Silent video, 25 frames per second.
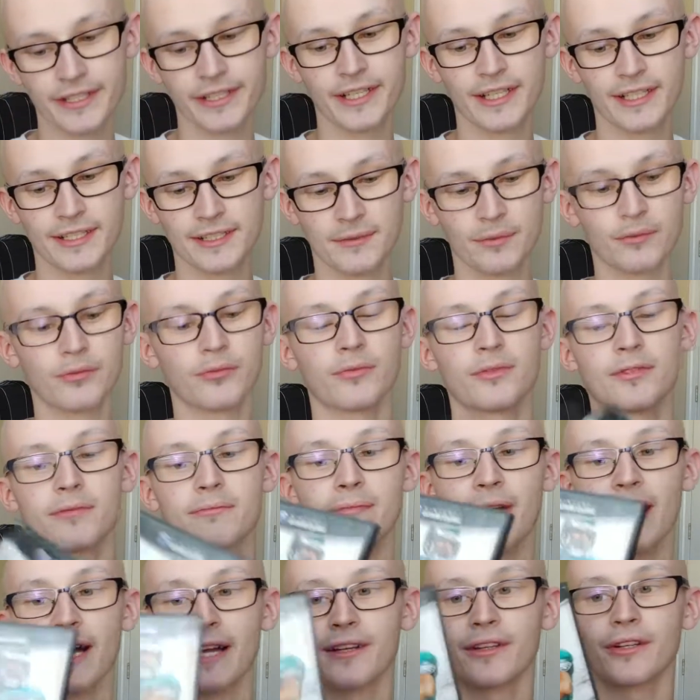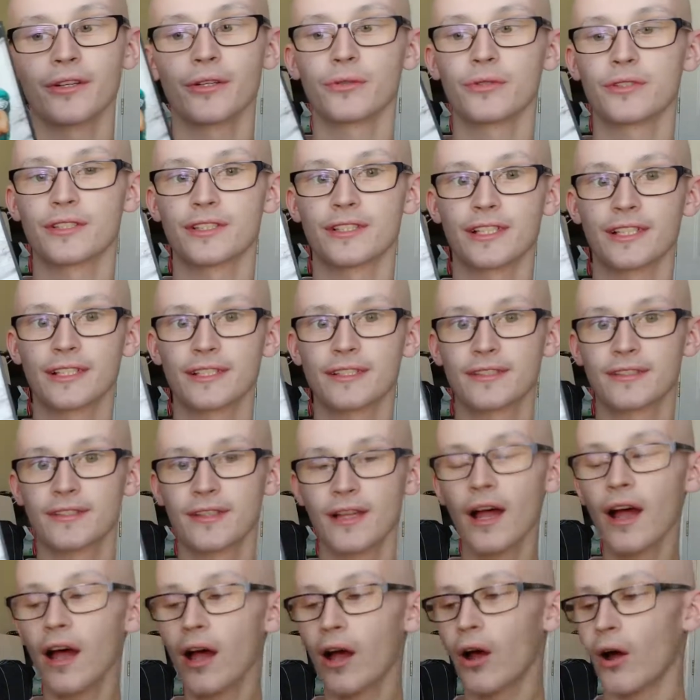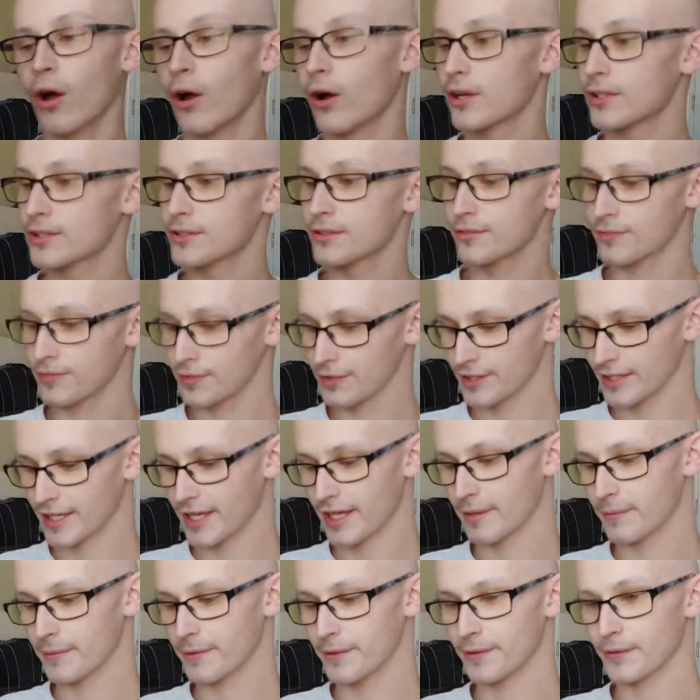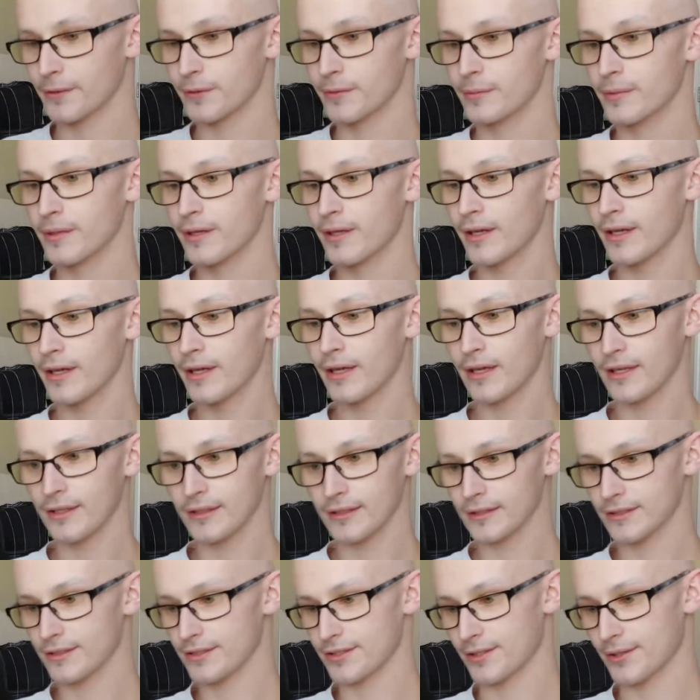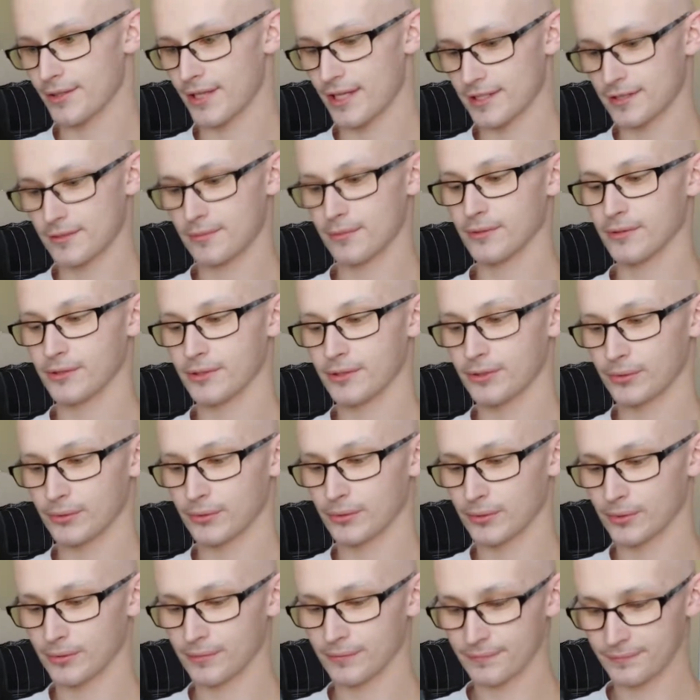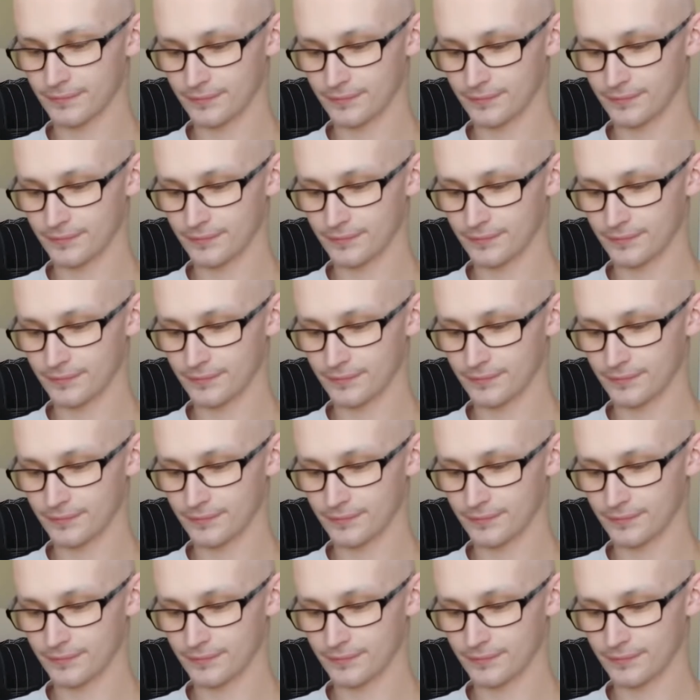the next one was Madden 06. also for the GameCube, so that's really cool.